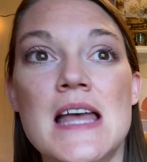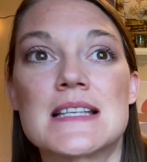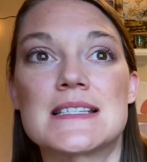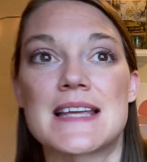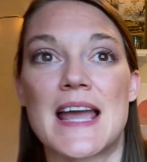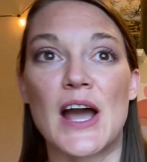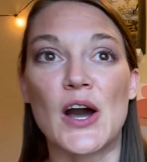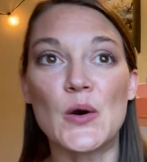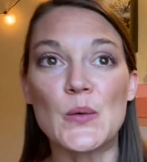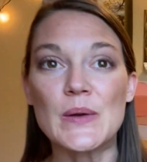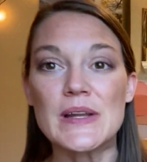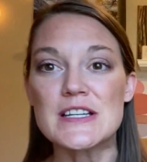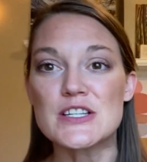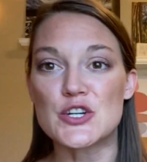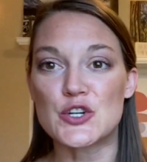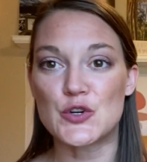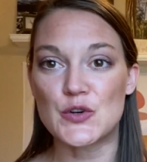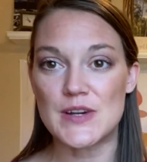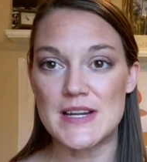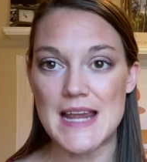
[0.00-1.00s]

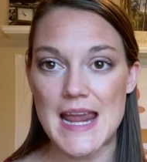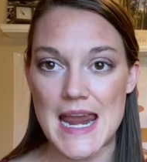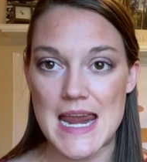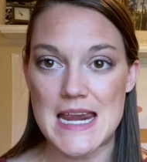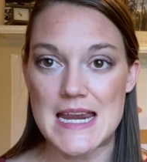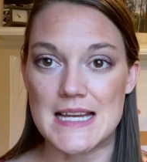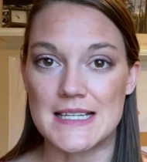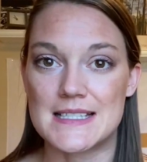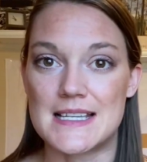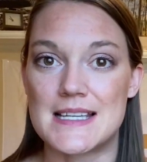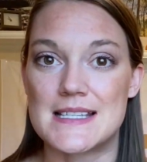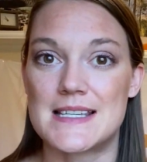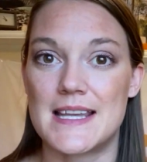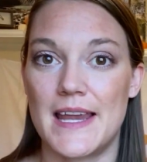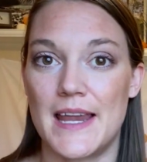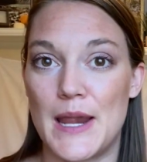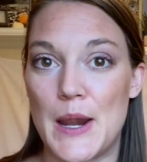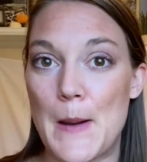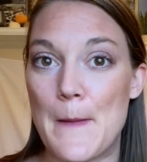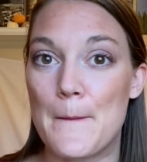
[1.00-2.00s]
Tailwind Create is
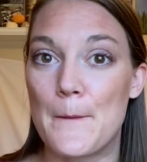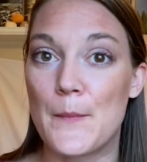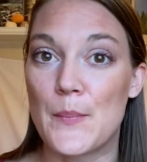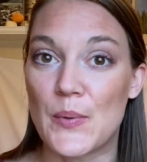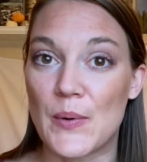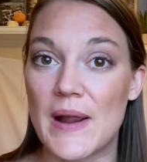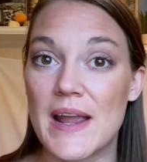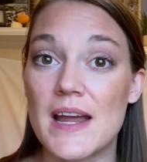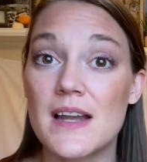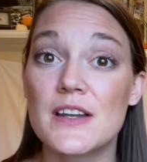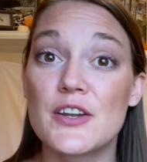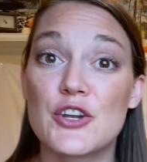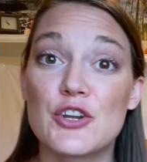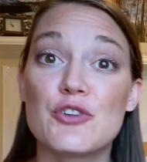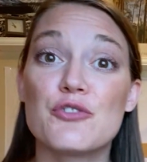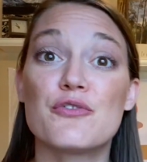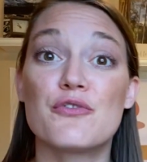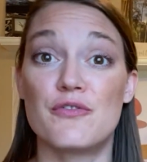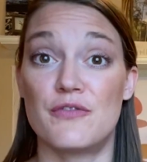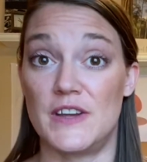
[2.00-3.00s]
a brand
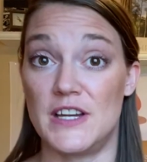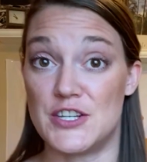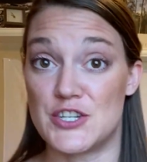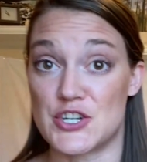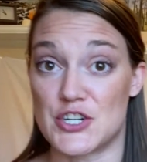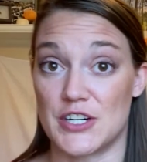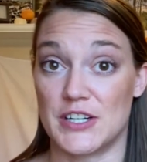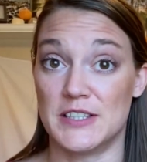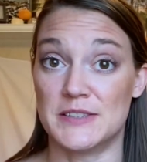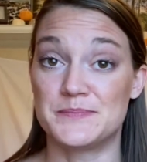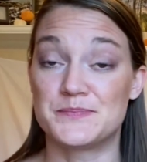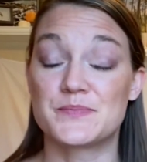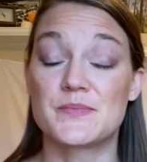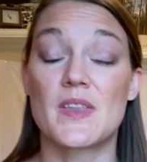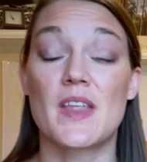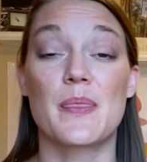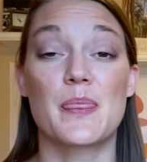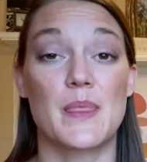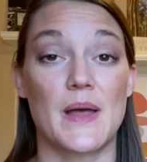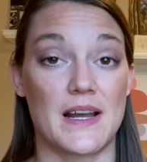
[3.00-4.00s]
new feature
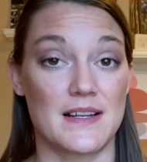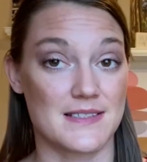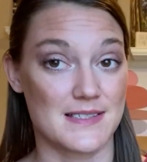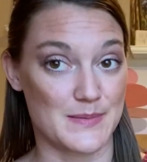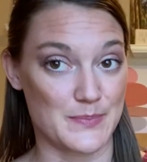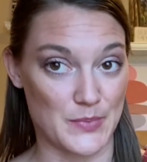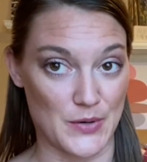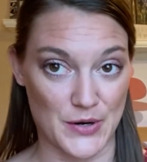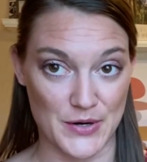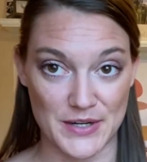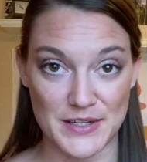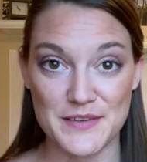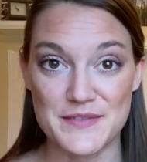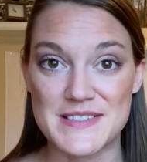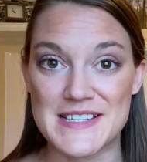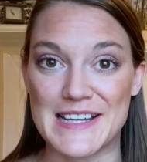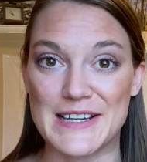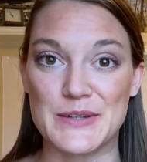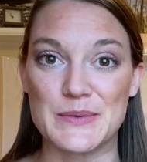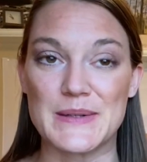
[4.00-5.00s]
that's part of
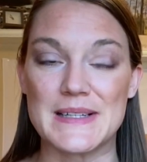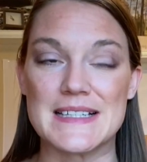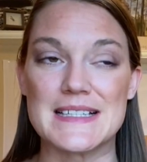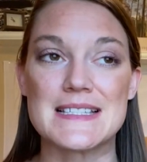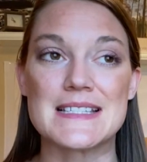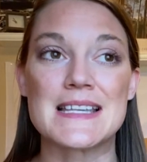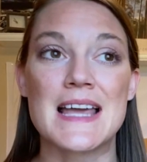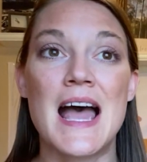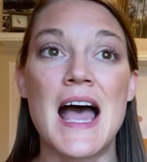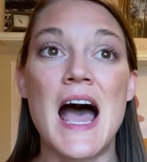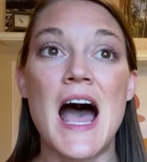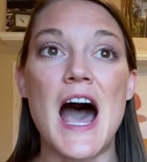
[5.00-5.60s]
Tailwind,